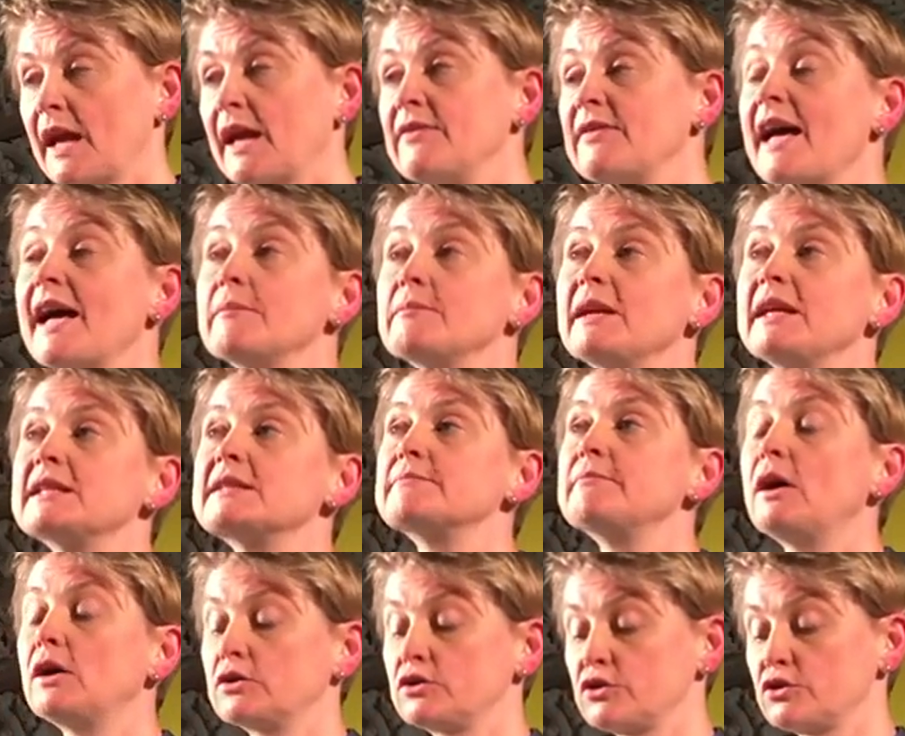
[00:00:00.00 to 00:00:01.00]
And that means
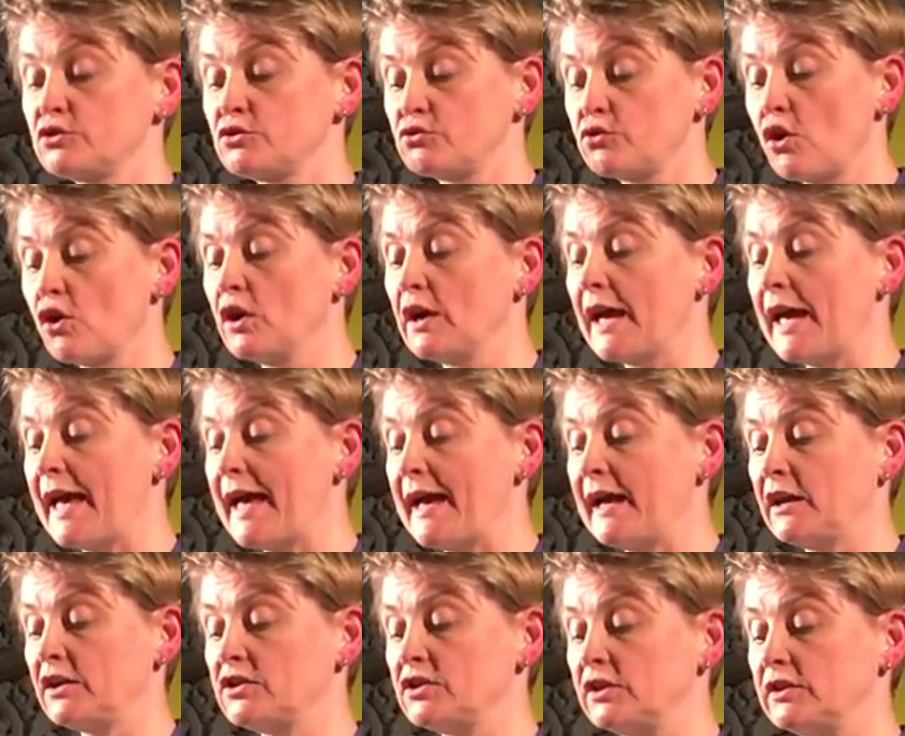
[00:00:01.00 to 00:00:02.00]
much stronger
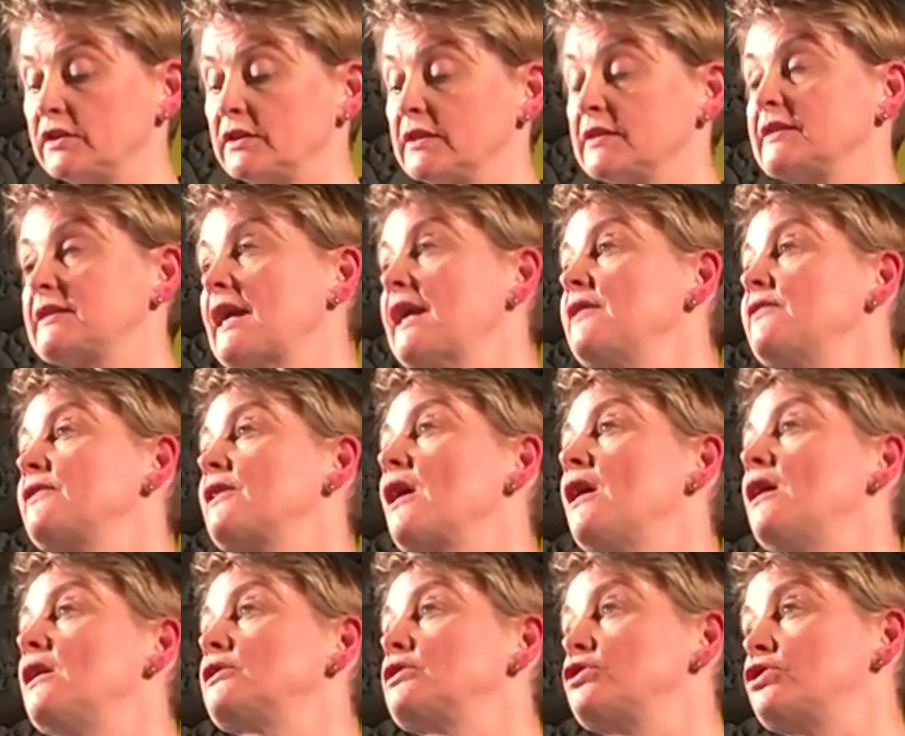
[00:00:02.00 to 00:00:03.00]
action to
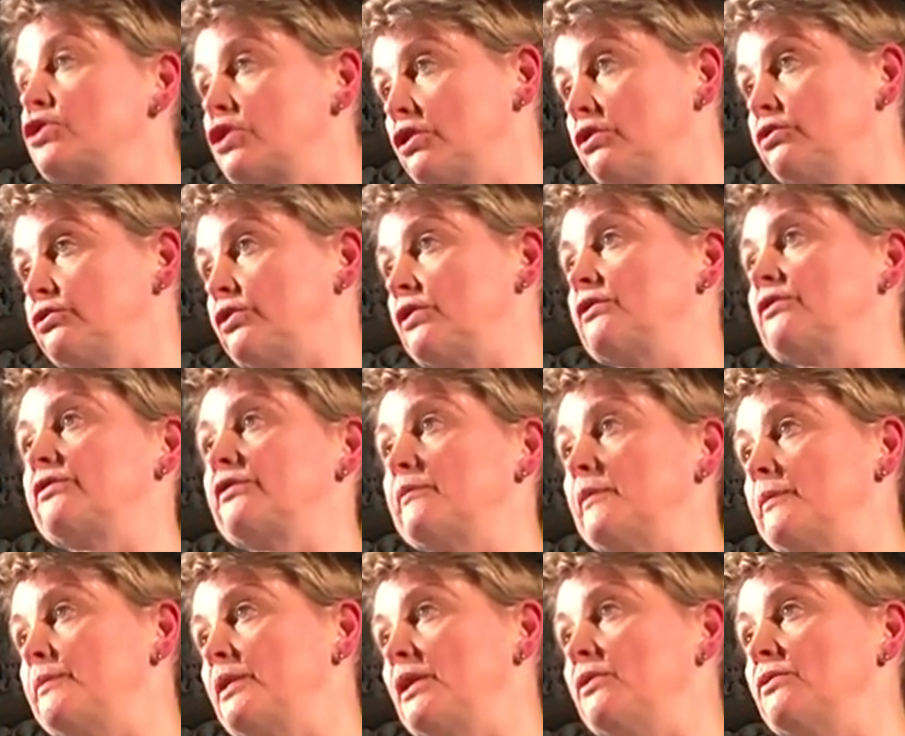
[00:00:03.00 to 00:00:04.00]
safeguard children
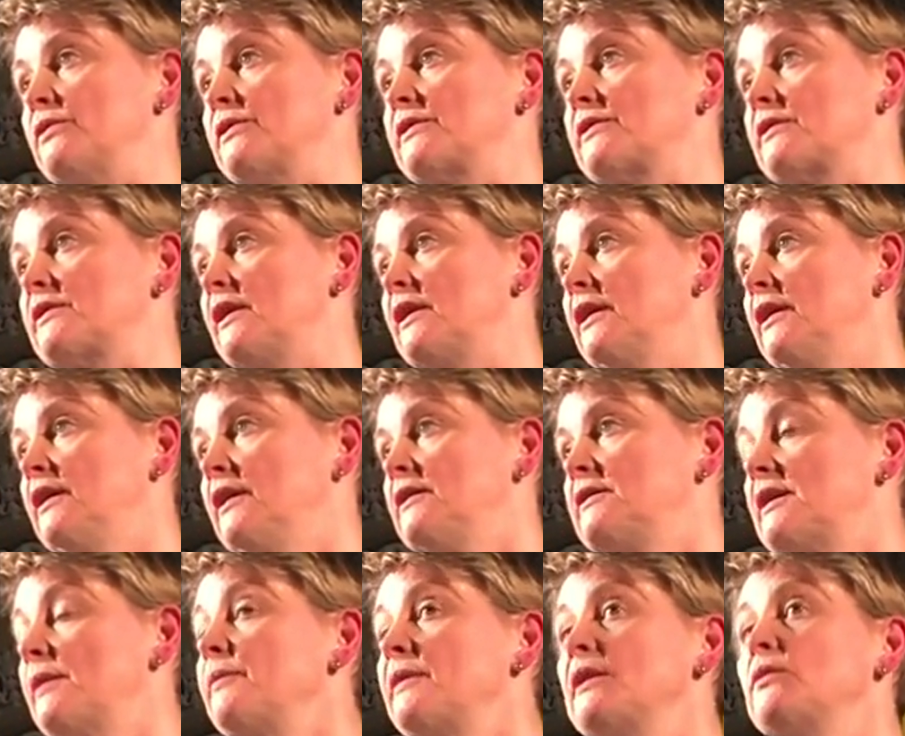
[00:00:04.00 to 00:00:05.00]
from abuse,
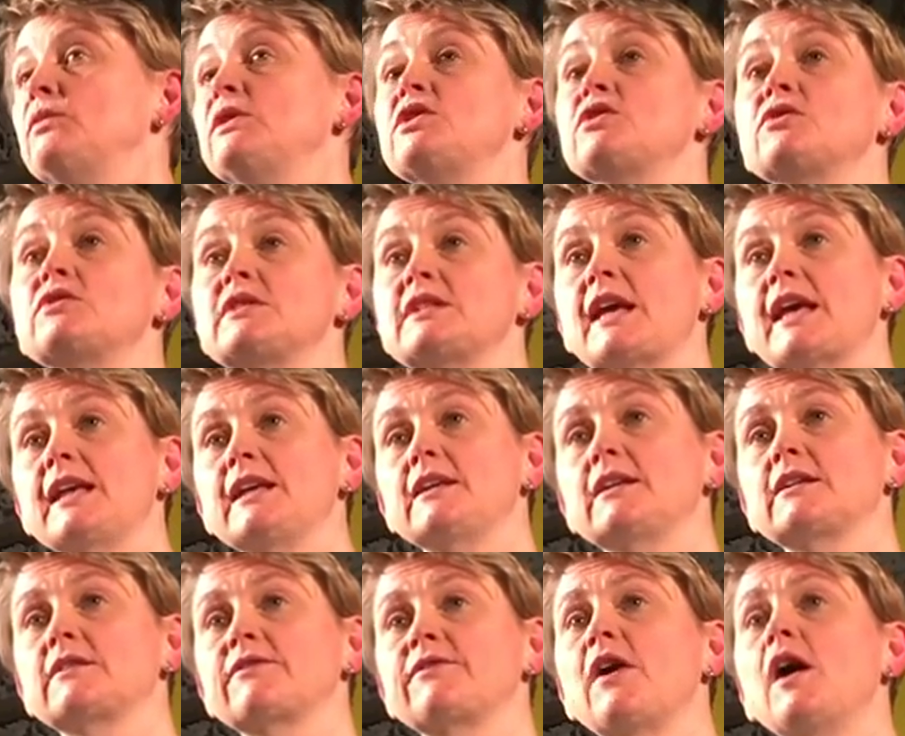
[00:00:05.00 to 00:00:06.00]
something we should
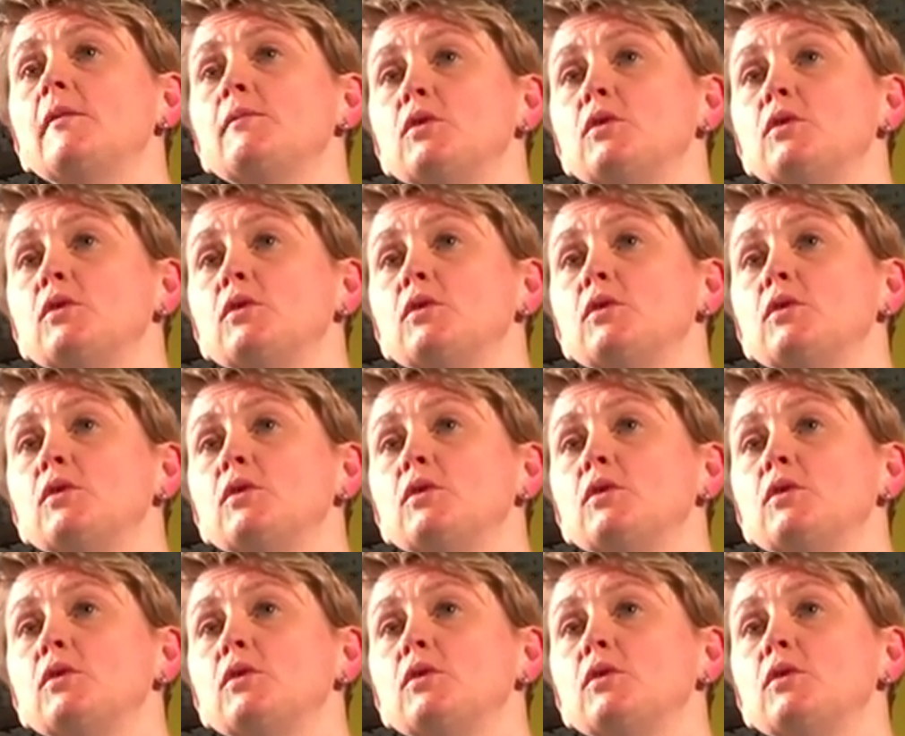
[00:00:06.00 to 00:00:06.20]
take far